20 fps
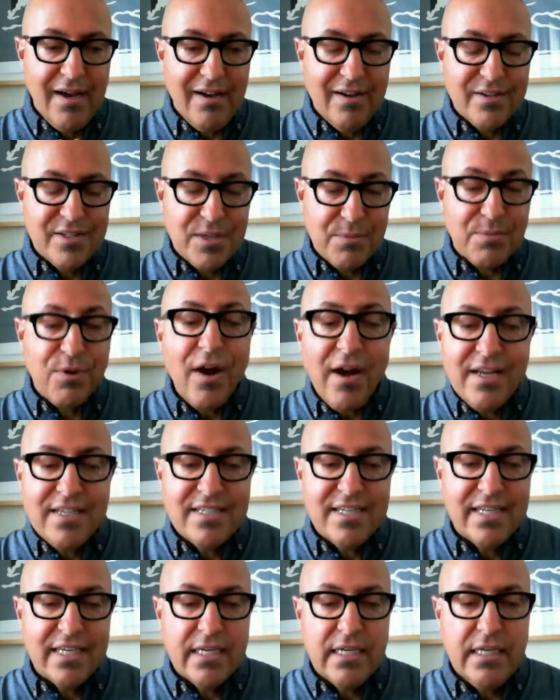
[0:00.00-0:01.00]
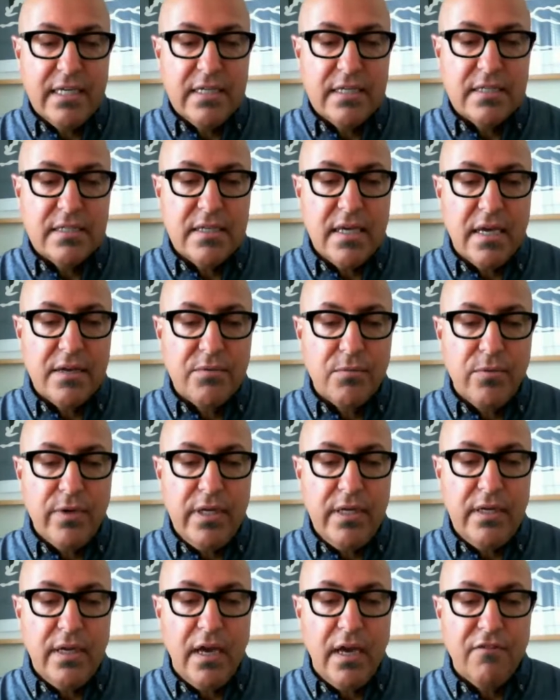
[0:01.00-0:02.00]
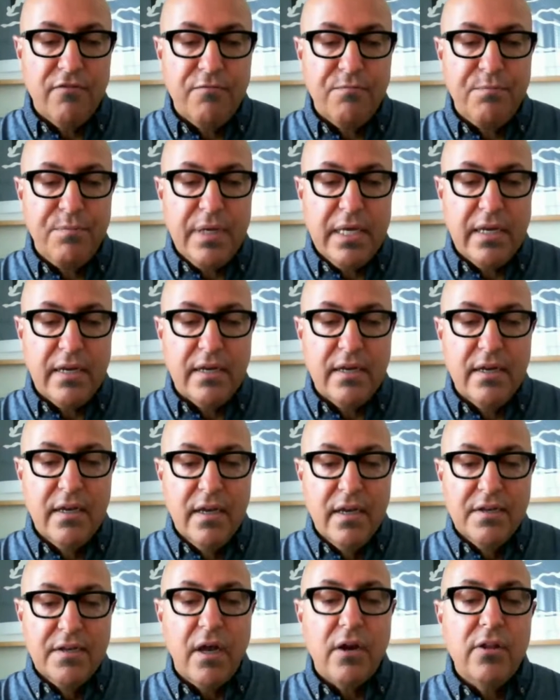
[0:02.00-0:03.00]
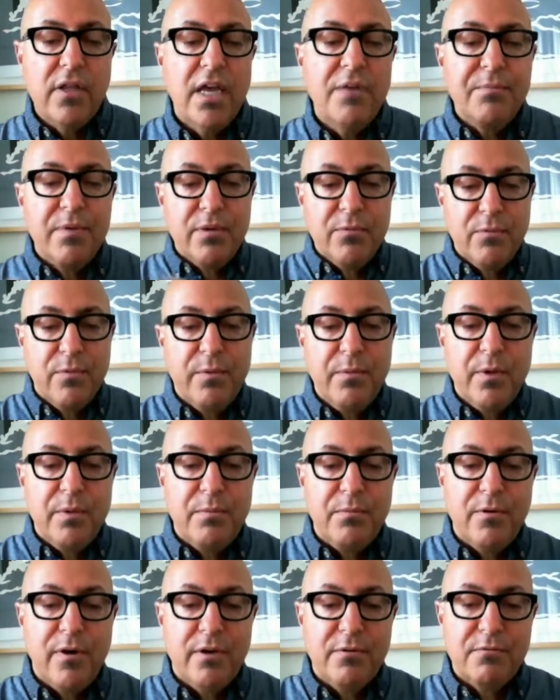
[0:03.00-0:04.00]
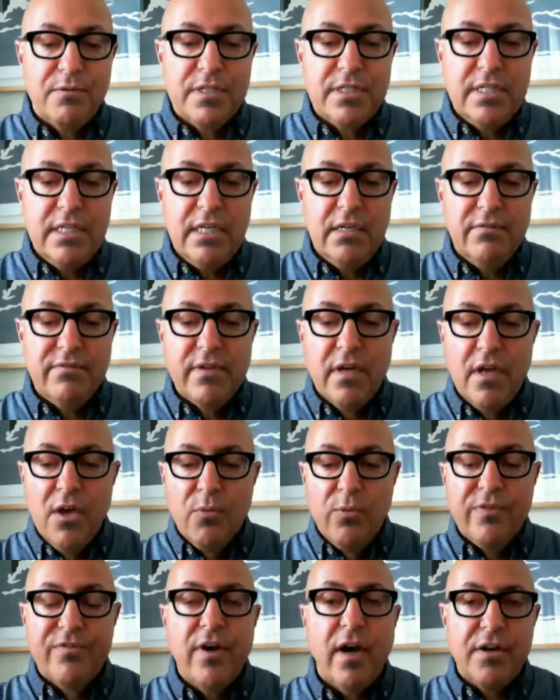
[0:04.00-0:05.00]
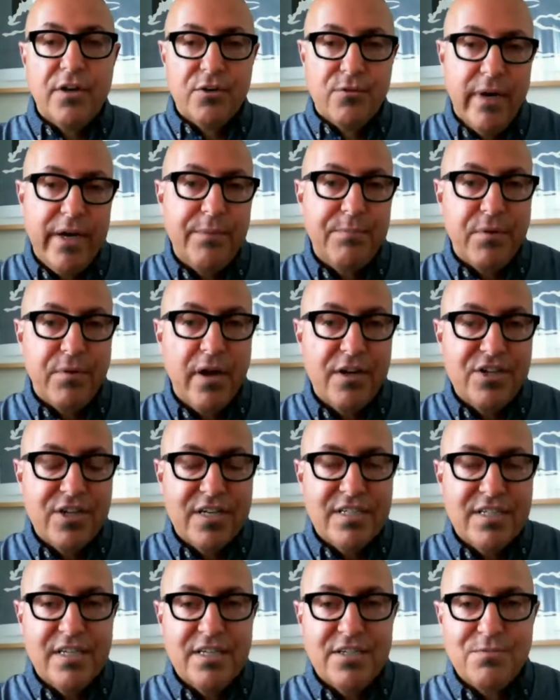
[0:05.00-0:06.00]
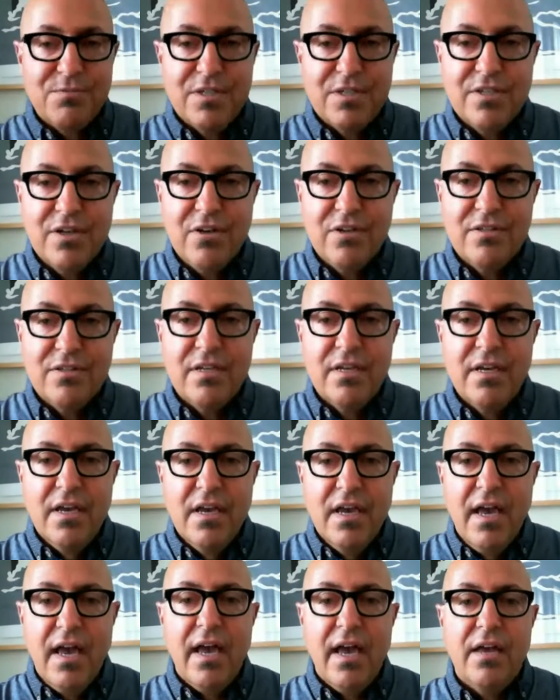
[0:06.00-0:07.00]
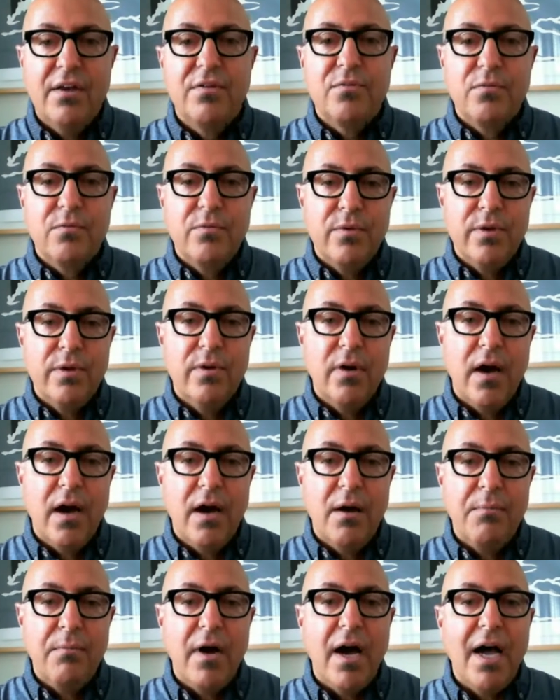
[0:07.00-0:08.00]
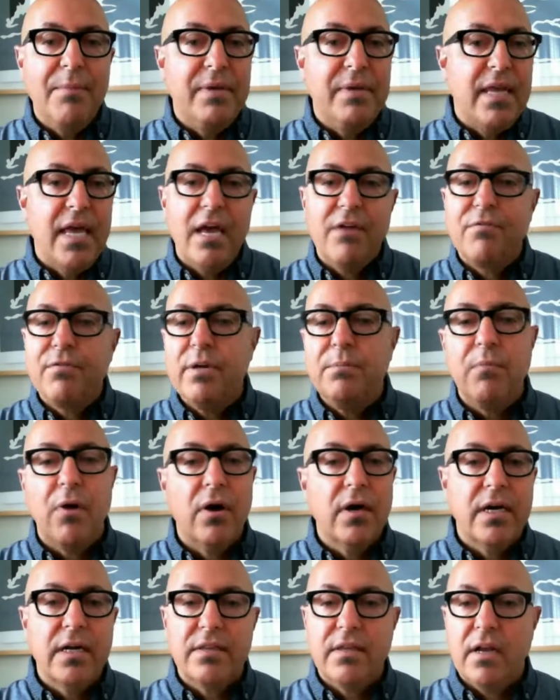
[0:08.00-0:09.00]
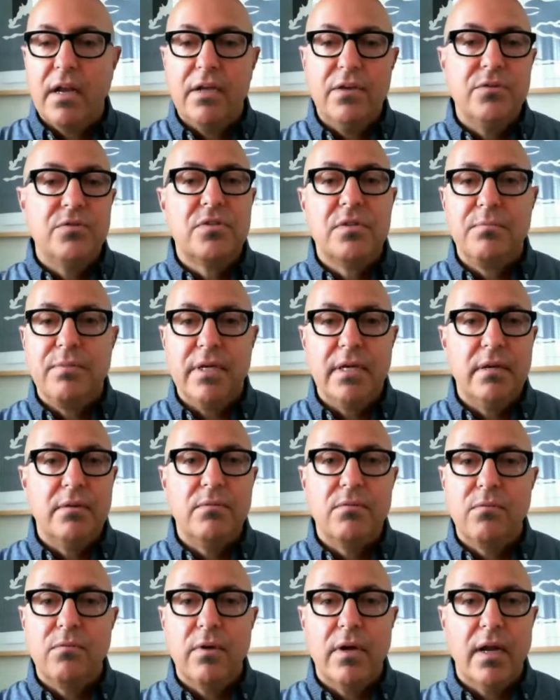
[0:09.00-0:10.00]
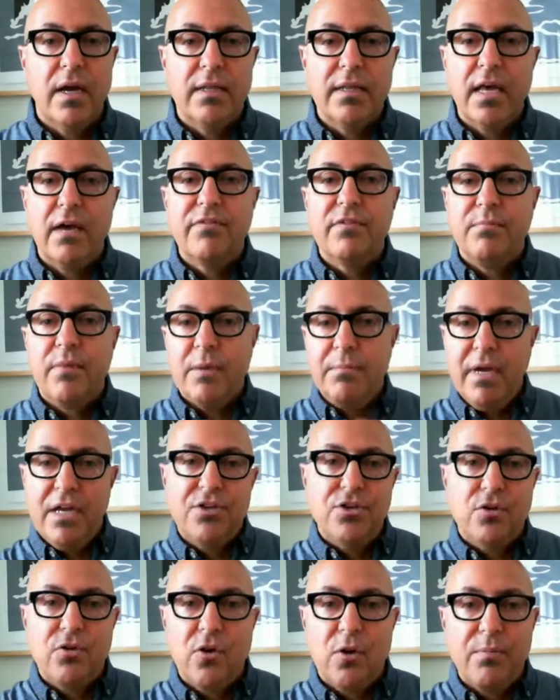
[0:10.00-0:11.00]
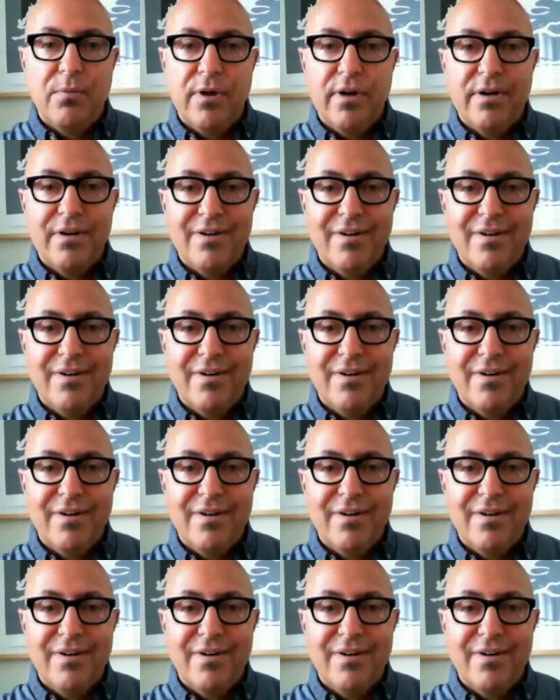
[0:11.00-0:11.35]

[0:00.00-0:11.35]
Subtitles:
surprising is that we have been, not only have we been well received, we've gotten great projects as a result, and I'm in every market that I used to be when I left my major corporate